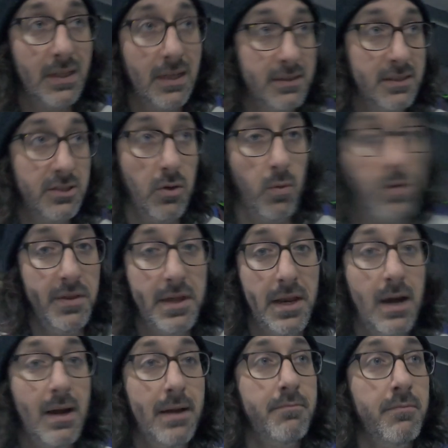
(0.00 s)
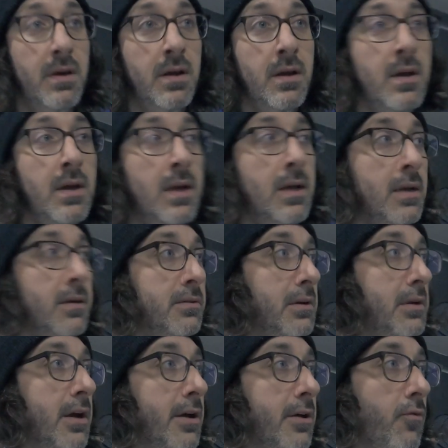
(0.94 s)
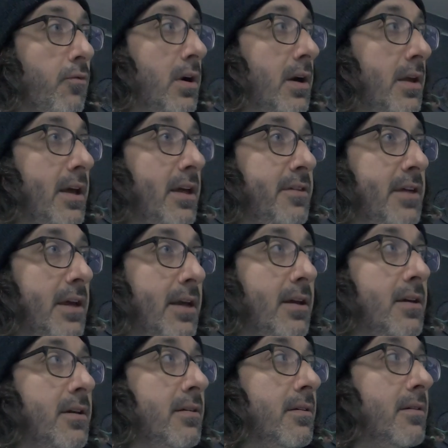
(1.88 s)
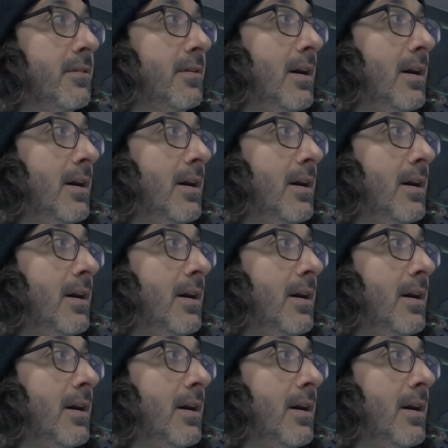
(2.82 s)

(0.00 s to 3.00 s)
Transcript: It's the one that I'm gonna run, I think.